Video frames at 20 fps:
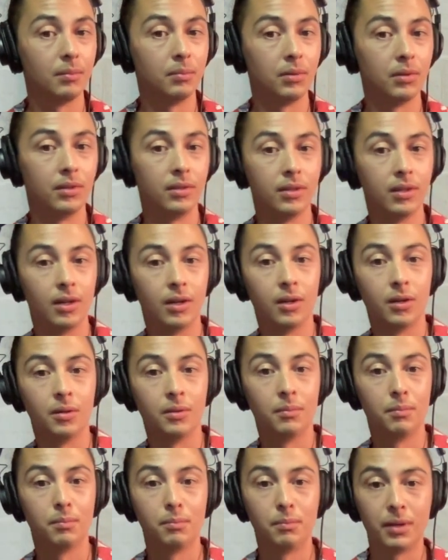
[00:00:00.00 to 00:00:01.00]
and putting
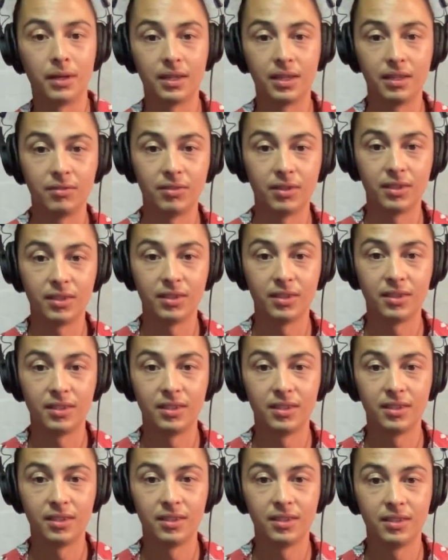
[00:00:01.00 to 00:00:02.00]
our pinky finger
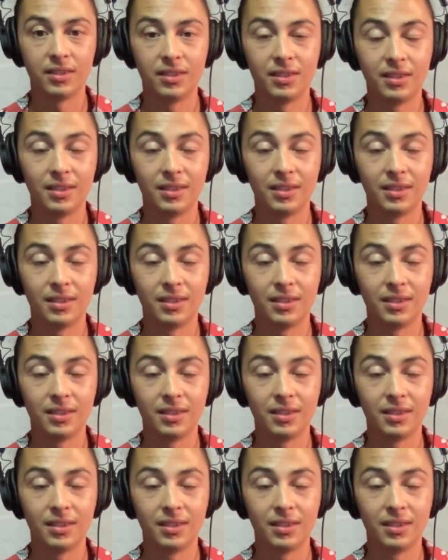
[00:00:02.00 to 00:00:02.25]
here,